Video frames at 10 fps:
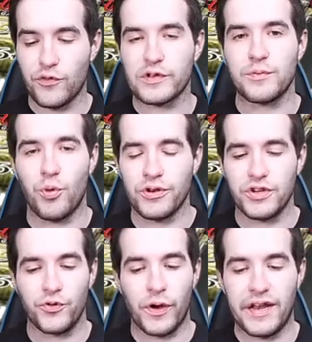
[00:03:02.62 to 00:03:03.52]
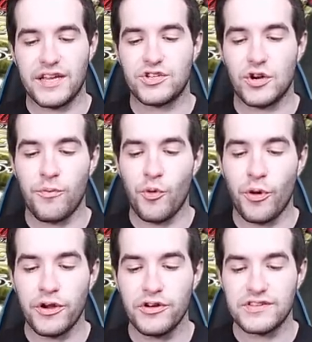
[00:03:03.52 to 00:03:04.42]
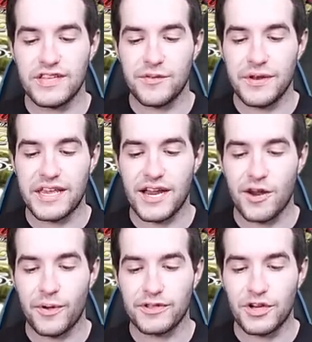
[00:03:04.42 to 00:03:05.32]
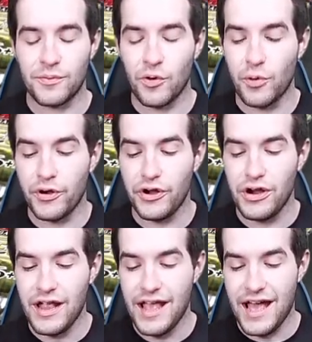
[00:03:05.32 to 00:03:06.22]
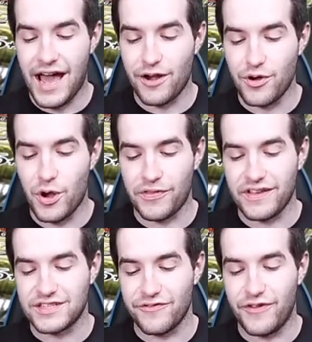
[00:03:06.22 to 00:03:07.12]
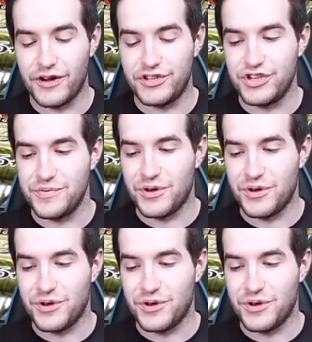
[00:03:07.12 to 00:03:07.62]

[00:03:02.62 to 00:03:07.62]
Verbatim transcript: if there's a point to grading a Turbo Warrior. Does anybody care about Turbo Warrior? I don't know. I think it's a very cheap